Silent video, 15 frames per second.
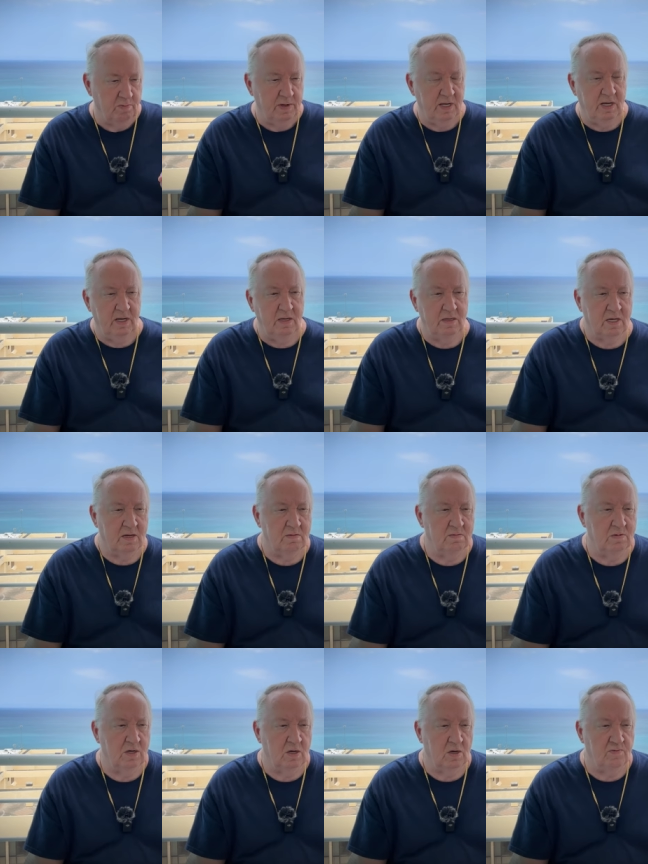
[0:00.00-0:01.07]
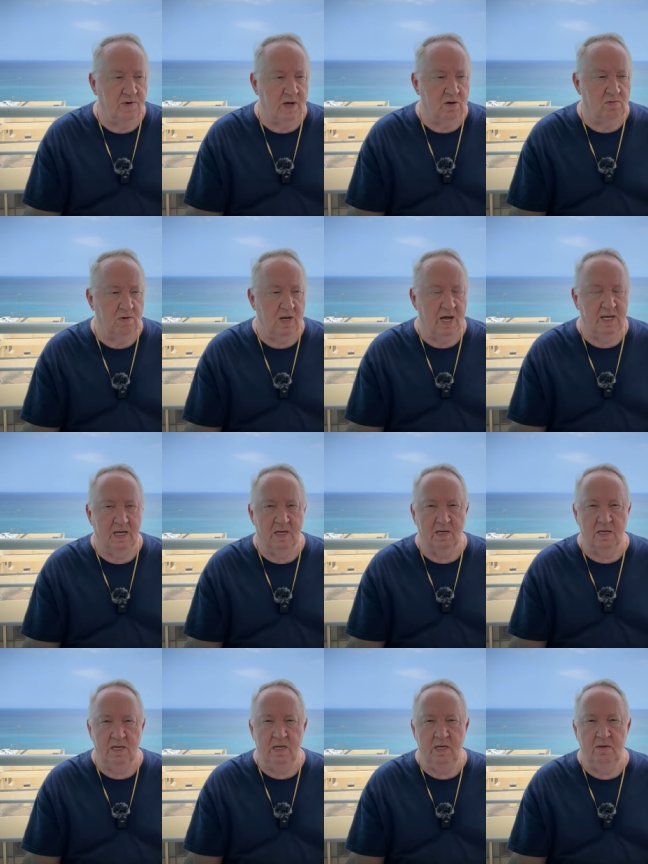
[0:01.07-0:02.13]
me that, you know, if I don't like
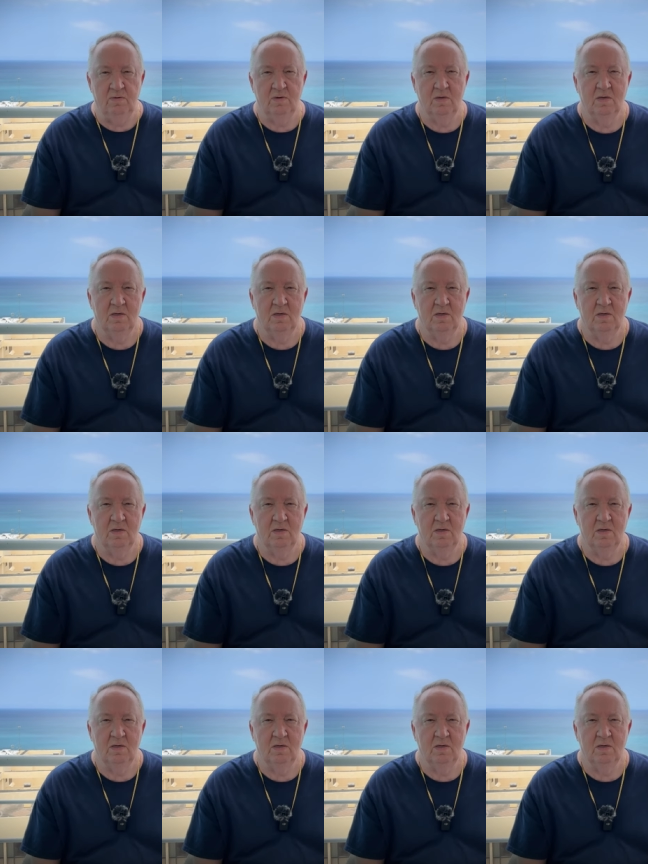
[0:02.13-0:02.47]
it, leave.